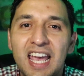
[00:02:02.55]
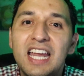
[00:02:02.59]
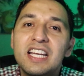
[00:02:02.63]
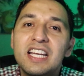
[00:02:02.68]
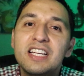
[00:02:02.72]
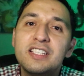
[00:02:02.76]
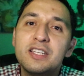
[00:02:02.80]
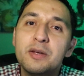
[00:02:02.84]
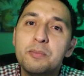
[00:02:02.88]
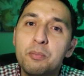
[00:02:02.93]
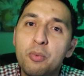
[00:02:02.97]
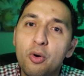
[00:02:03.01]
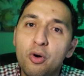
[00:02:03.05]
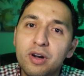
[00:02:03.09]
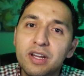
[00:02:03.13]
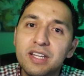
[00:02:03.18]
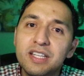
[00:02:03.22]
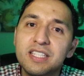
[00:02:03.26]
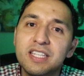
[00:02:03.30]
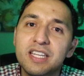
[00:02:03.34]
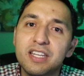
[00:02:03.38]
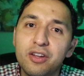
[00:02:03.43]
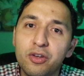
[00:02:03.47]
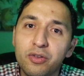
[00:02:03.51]
it's
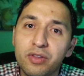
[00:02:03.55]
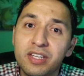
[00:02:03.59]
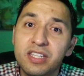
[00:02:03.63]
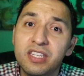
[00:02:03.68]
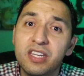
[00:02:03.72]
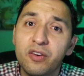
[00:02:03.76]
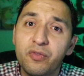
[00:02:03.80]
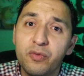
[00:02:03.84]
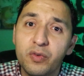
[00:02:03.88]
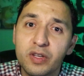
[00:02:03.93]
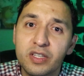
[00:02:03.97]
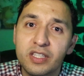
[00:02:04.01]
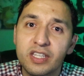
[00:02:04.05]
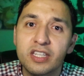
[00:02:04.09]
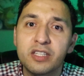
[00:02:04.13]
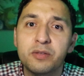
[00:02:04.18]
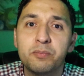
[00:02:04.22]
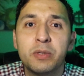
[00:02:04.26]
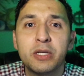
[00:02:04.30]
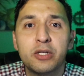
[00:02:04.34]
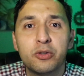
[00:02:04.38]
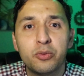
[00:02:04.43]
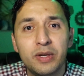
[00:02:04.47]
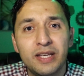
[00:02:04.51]
important to know the differences
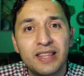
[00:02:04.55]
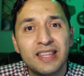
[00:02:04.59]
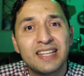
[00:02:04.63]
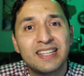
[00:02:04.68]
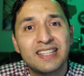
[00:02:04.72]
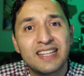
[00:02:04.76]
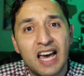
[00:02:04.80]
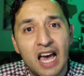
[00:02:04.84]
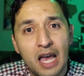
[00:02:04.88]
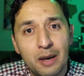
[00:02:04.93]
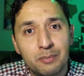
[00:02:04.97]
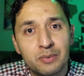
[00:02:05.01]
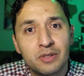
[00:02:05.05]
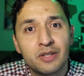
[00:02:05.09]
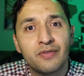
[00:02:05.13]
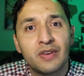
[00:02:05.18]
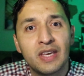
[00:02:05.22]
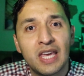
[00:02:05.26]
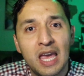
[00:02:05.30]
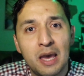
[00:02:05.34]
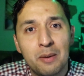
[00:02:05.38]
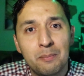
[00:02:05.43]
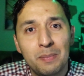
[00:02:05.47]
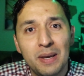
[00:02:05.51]
between the types of
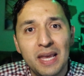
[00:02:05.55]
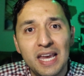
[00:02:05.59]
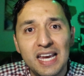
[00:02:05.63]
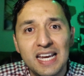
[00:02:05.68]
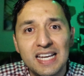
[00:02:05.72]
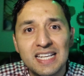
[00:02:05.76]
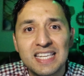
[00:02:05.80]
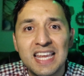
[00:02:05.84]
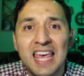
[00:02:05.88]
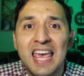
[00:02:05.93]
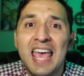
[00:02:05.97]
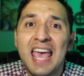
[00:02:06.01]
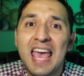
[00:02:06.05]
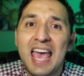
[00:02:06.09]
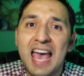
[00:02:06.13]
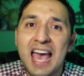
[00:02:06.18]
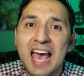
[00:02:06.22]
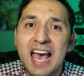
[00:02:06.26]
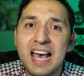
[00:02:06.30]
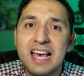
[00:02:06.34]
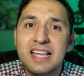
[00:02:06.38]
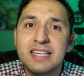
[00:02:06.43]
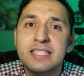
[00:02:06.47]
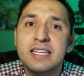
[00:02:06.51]
campaigns
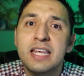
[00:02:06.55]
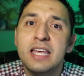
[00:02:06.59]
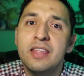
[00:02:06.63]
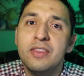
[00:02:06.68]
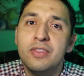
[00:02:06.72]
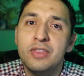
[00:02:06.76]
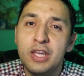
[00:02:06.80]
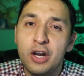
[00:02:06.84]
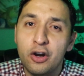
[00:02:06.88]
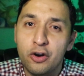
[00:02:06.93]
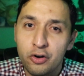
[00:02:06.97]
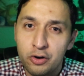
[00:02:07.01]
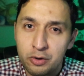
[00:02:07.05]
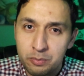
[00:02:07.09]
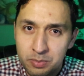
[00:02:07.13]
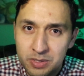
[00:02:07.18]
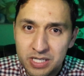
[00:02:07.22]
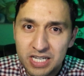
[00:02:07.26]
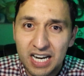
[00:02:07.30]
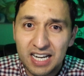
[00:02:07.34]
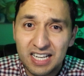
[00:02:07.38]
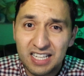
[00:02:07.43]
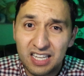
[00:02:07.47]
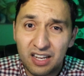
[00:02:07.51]
as their
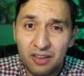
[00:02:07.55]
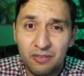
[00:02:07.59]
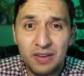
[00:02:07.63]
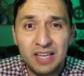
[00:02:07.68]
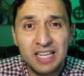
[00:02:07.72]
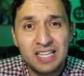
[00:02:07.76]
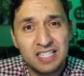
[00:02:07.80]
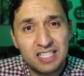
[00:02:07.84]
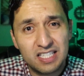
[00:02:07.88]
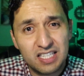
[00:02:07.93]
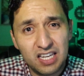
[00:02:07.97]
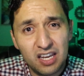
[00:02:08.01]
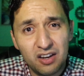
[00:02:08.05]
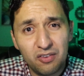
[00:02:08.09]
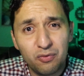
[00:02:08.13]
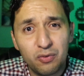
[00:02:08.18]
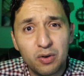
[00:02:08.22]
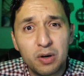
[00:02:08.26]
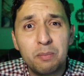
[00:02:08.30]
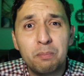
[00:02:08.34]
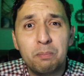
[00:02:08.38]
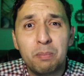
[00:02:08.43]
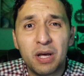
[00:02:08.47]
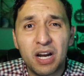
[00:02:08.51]
objective is
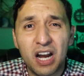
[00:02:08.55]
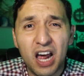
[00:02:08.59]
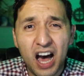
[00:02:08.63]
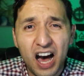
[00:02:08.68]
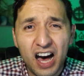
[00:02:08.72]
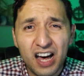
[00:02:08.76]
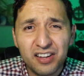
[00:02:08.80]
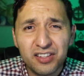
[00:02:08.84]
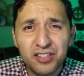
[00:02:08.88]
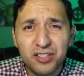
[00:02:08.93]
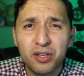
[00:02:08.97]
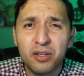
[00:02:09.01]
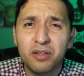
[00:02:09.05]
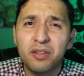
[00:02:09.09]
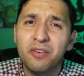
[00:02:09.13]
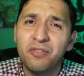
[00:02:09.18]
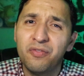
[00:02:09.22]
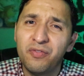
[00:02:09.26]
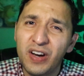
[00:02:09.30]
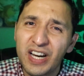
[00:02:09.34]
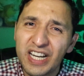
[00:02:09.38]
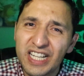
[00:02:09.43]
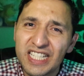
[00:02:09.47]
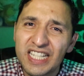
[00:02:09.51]
different, but also the
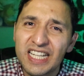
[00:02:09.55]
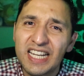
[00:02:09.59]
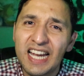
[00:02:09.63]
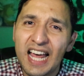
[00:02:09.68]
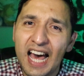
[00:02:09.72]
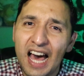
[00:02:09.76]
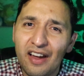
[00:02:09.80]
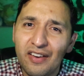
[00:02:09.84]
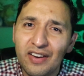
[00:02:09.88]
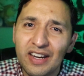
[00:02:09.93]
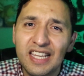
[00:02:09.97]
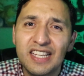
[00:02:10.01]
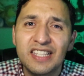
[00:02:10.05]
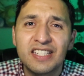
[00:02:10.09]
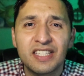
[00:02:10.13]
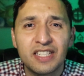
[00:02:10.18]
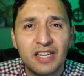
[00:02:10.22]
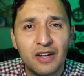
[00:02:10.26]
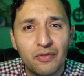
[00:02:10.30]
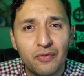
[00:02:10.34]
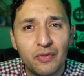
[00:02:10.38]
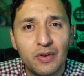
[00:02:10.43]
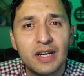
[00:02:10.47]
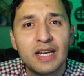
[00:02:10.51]
functionality is
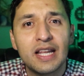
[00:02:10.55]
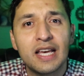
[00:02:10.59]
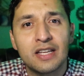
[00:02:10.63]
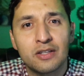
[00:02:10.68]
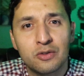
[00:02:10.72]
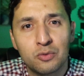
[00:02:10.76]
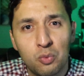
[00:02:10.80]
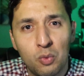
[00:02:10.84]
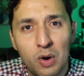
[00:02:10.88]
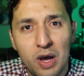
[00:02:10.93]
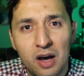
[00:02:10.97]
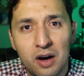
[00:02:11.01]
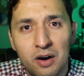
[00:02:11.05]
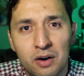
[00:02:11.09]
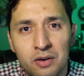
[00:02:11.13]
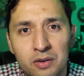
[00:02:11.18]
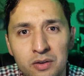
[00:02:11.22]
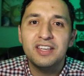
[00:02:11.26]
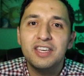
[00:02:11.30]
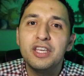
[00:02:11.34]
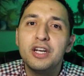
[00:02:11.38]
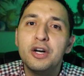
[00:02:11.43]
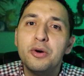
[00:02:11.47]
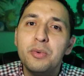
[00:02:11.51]
different as well.
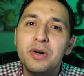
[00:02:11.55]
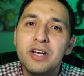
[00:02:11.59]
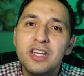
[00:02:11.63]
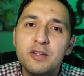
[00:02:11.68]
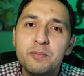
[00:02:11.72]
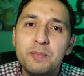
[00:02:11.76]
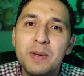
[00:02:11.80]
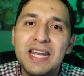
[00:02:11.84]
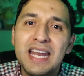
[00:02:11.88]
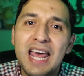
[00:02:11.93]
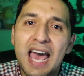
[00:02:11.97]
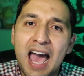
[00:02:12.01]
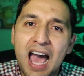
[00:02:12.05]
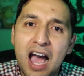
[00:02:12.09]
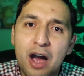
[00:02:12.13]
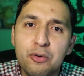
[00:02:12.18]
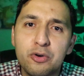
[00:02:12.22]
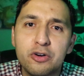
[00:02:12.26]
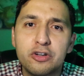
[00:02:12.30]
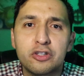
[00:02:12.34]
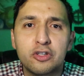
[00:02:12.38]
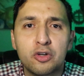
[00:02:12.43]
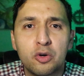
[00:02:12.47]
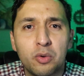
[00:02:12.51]
You don't want to spend
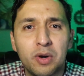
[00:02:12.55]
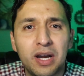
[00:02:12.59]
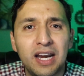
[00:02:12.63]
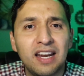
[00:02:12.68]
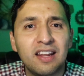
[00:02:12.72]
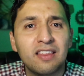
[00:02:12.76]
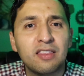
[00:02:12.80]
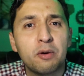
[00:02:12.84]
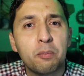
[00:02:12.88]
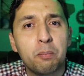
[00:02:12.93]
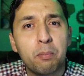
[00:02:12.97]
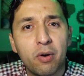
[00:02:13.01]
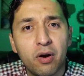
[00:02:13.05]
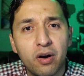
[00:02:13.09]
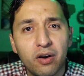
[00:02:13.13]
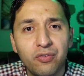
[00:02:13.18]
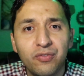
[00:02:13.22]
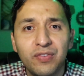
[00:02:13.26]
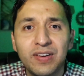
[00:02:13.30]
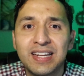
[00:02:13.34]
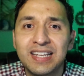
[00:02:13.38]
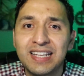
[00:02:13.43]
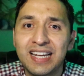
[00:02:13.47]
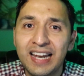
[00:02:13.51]
hours creating the
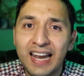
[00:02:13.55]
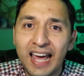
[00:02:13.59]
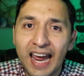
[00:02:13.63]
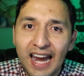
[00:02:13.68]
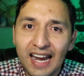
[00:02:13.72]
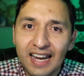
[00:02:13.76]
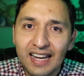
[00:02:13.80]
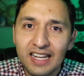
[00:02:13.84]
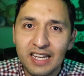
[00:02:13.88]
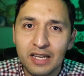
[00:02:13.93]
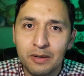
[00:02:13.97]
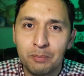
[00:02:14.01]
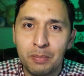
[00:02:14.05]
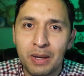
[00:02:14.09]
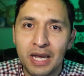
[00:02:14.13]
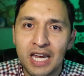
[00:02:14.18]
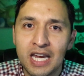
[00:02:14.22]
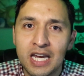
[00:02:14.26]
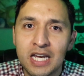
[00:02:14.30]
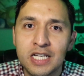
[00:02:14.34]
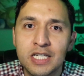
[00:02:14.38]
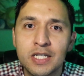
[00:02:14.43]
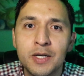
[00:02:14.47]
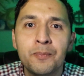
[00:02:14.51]
perfect landing
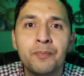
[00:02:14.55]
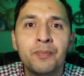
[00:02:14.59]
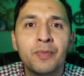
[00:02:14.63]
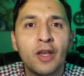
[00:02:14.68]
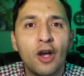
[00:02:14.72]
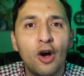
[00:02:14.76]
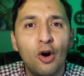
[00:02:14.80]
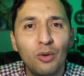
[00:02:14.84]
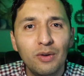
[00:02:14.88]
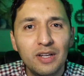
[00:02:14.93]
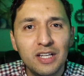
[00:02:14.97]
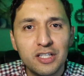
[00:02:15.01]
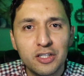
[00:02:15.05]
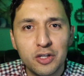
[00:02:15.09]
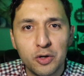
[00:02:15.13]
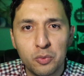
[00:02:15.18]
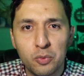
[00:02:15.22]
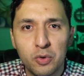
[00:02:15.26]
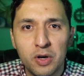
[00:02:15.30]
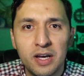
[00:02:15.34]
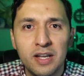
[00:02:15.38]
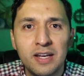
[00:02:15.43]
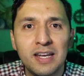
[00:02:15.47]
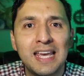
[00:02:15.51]
page only to
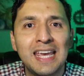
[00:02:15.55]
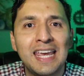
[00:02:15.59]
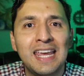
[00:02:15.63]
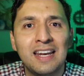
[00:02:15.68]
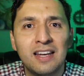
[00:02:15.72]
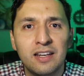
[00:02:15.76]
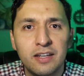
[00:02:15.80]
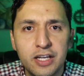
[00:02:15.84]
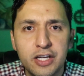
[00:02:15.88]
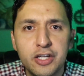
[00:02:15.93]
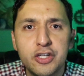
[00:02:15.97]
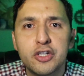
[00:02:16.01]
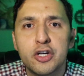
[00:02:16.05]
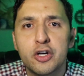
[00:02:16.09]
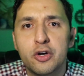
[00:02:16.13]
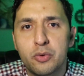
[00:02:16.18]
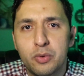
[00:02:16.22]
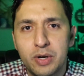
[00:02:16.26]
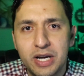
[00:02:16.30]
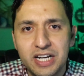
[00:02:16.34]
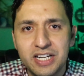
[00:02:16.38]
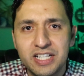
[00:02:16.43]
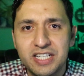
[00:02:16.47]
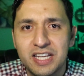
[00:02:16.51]
run a lead
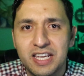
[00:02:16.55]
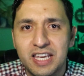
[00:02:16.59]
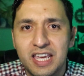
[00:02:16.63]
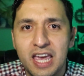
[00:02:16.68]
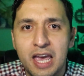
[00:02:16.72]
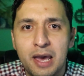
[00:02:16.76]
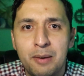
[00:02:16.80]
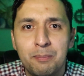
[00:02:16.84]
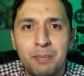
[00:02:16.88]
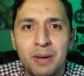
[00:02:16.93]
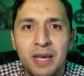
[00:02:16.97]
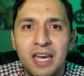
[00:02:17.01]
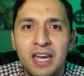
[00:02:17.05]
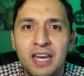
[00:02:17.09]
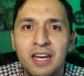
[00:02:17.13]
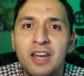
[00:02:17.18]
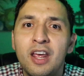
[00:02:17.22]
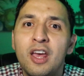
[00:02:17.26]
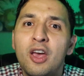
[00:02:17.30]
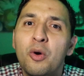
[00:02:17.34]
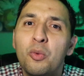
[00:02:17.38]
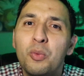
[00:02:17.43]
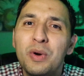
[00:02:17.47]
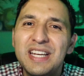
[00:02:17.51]
generation campaign
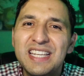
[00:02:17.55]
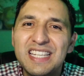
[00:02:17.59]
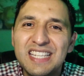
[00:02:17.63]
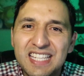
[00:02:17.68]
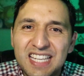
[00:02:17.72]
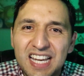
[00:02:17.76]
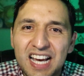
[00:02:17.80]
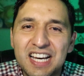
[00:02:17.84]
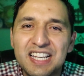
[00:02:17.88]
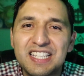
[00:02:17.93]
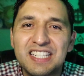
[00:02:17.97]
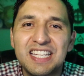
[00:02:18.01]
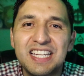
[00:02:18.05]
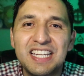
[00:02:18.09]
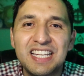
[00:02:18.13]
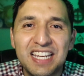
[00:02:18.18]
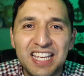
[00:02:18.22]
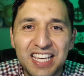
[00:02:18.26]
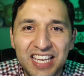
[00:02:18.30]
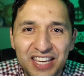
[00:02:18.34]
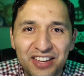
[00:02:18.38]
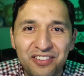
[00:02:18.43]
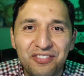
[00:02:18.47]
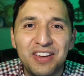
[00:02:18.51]
which doesn't
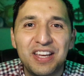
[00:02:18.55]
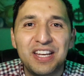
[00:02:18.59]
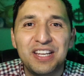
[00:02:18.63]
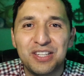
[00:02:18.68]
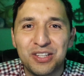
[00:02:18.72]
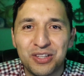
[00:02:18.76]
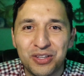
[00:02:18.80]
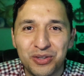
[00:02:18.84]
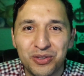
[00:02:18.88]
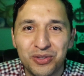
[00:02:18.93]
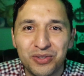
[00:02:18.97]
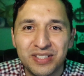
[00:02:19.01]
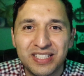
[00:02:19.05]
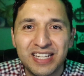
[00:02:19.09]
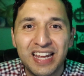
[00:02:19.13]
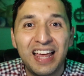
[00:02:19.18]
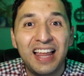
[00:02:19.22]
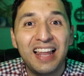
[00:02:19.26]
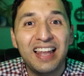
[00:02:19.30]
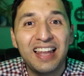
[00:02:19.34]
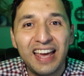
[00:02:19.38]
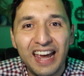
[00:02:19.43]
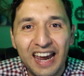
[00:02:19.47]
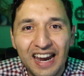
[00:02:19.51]
even use
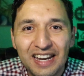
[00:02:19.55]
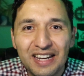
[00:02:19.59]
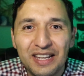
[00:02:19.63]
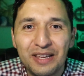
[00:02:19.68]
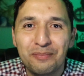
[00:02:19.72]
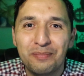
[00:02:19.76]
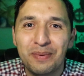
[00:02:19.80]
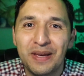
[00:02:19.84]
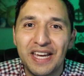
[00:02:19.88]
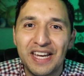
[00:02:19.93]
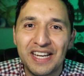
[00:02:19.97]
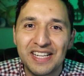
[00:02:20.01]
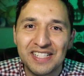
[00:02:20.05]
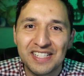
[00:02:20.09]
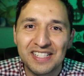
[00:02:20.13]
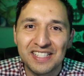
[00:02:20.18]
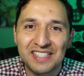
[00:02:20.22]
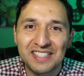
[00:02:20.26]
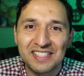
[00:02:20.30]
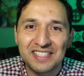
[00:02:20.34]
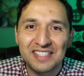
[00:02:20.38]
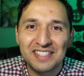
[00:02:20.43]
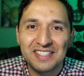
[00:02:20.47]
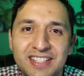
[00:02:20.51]
landing
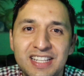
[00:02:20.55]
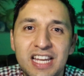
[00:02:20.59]
pages.